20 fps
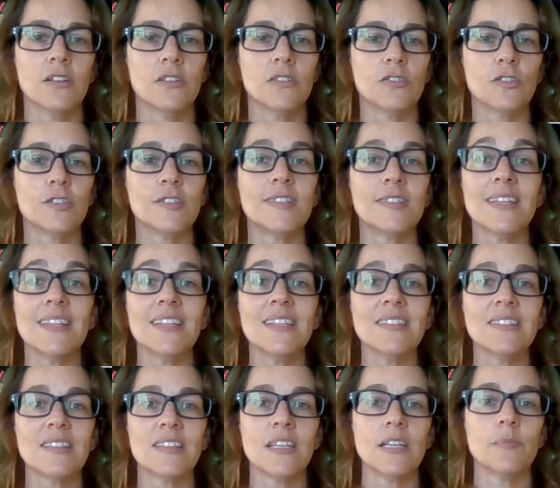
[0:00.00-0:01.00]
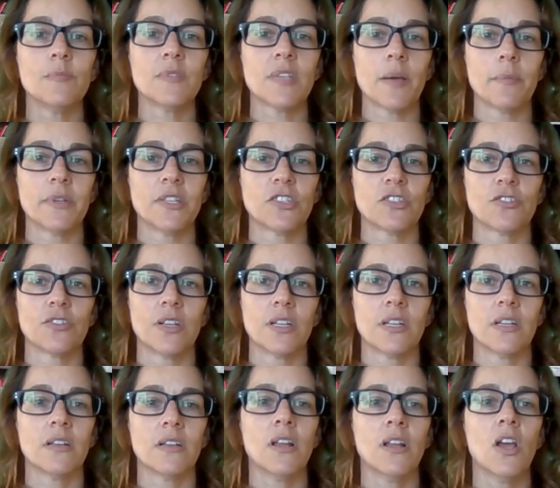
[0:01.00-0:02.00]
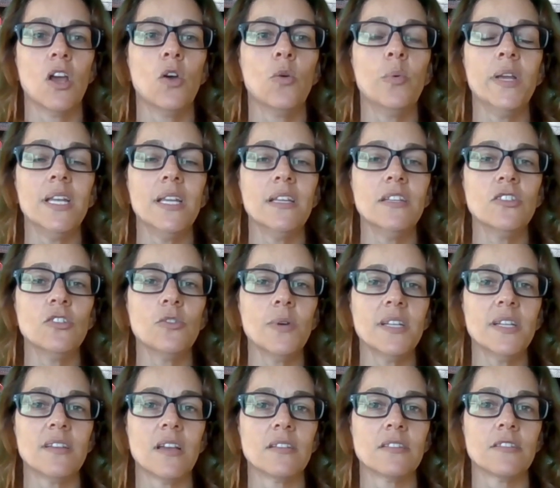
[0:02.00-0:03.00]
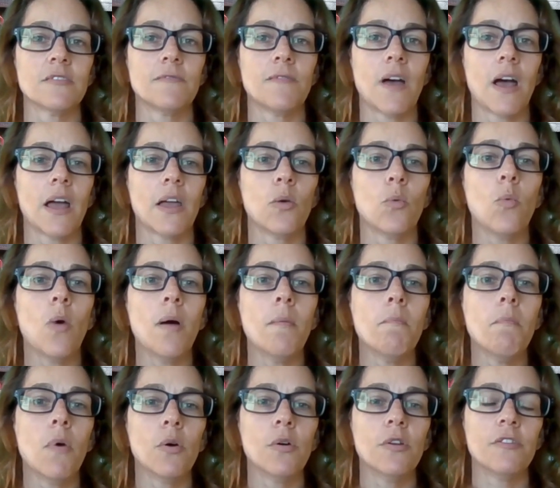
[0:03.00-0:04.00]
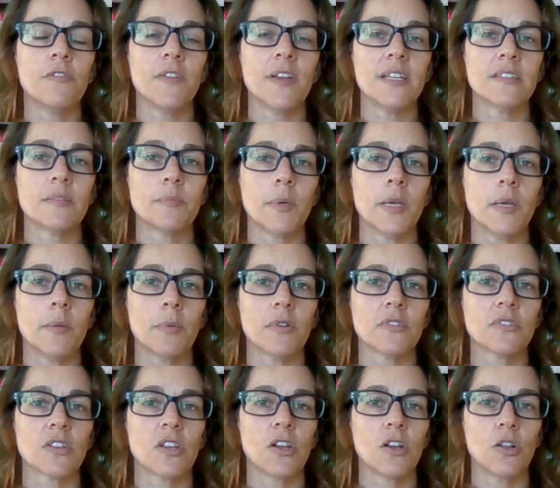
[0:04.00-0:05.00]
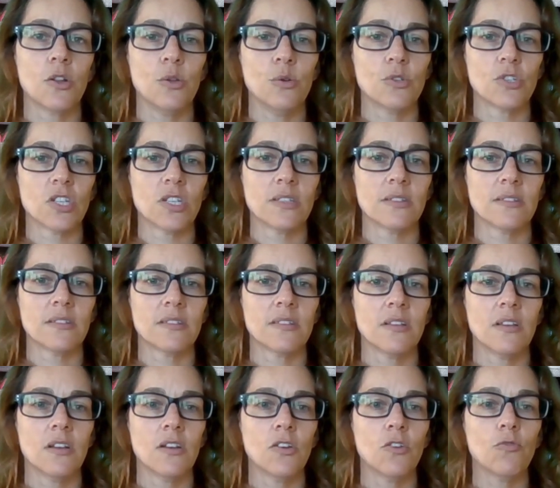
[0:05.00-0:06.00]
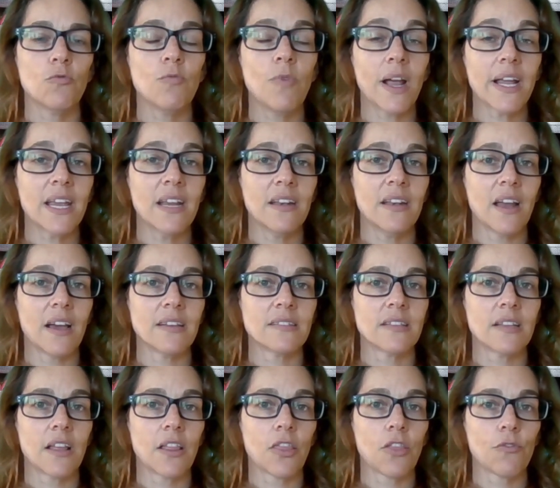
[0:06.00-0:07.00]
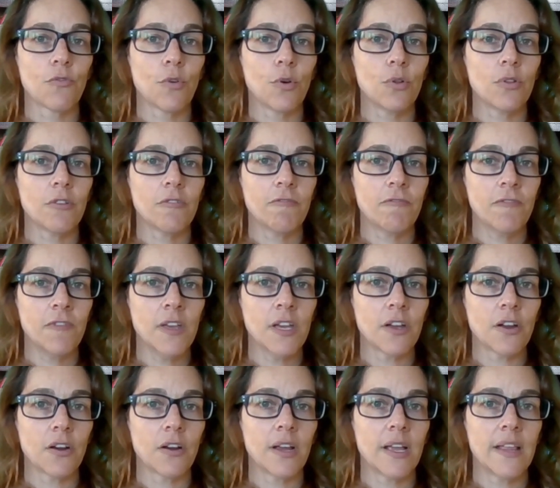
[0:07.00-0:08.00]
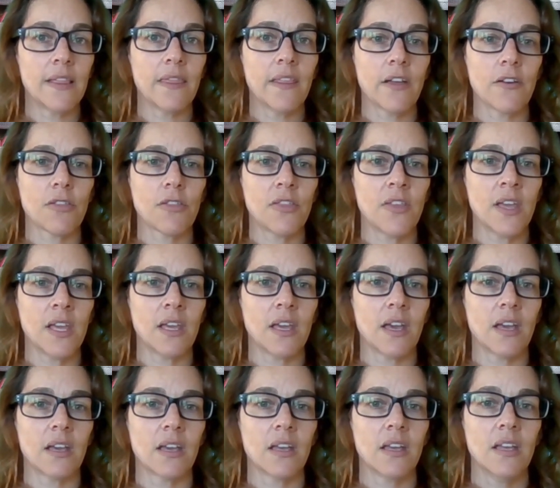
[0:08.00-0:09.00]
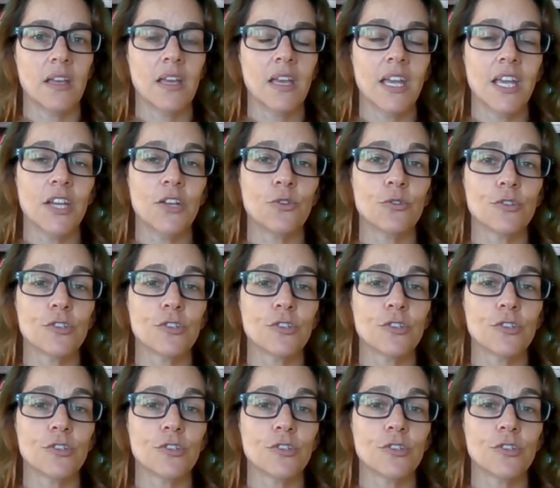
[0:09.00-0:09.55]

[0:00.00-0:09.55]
To see this theme demonstrated, we need to identify what motivates people's conclusions, recognizing the role of fear in their thinking in order